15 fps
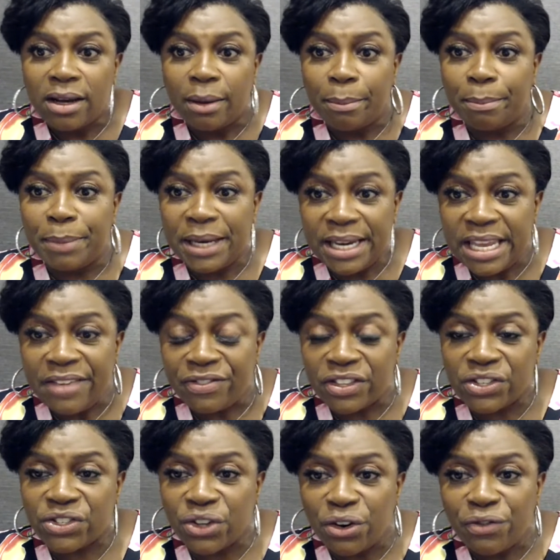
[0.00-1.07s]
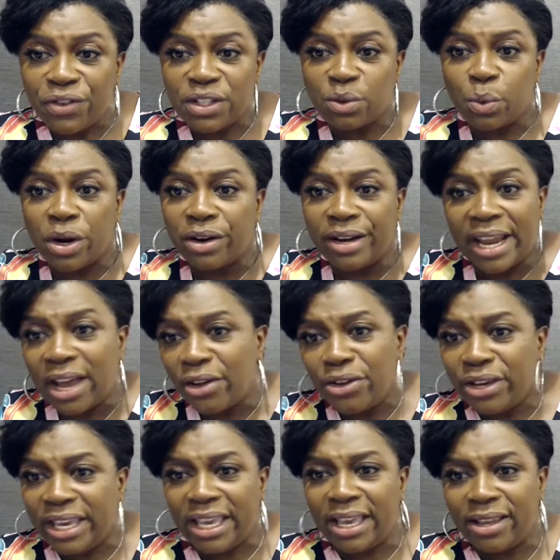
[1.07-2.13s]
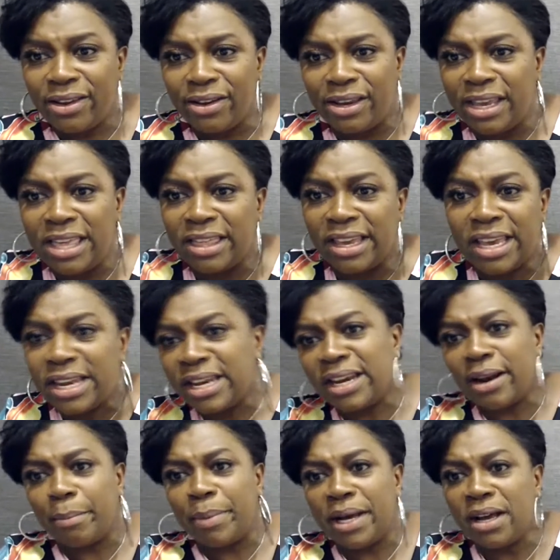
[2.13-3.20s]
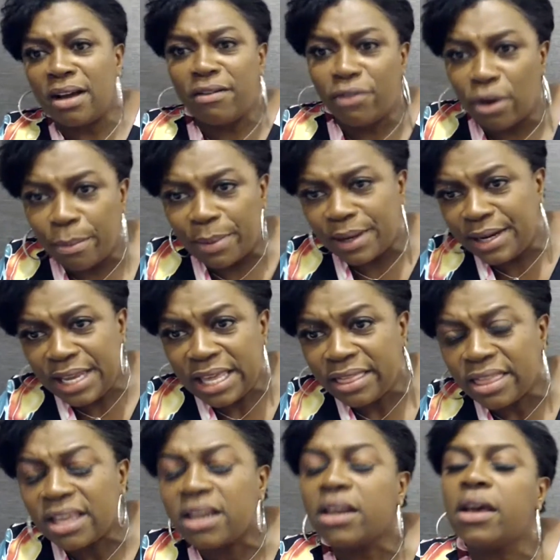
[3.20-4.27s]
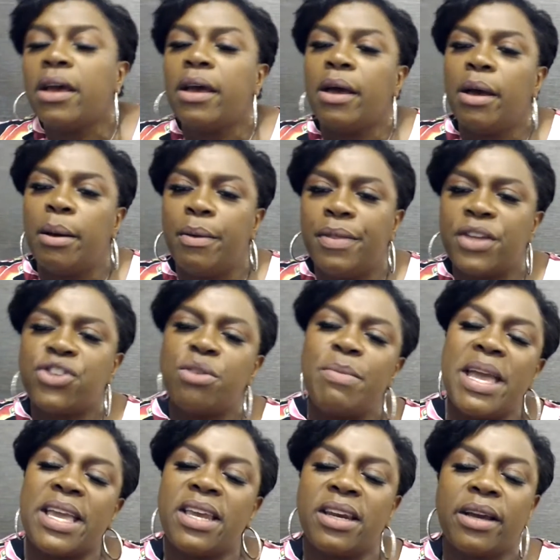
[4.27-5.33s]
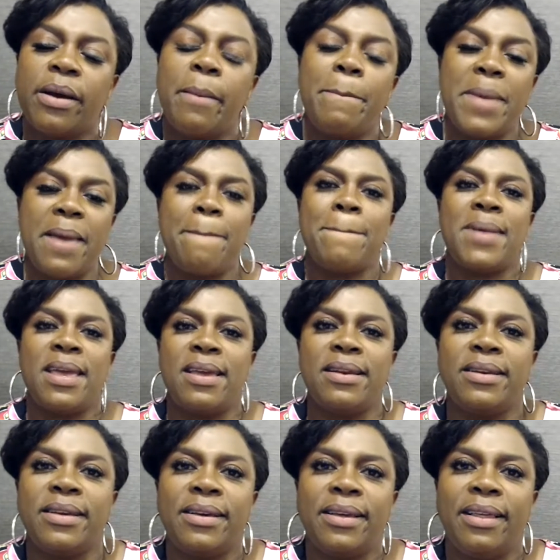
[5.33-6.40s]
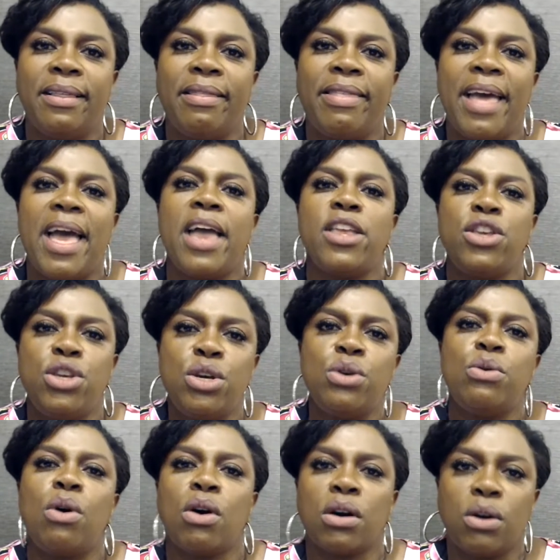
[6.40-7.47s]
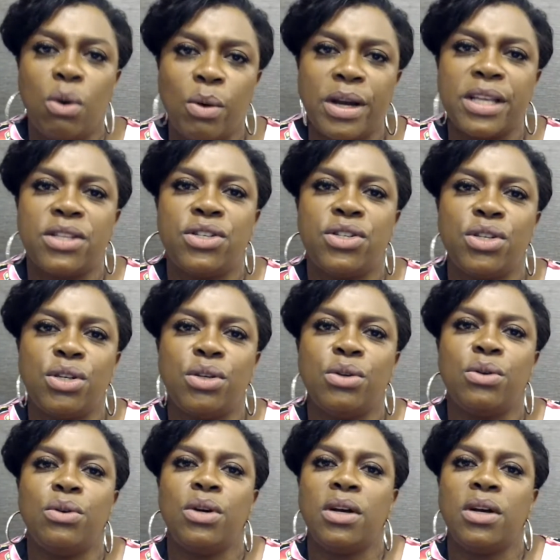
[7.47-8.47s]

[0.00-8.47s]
beneath the surface where now you either hitting it above or beneath it, that you're making a commitment that you are going to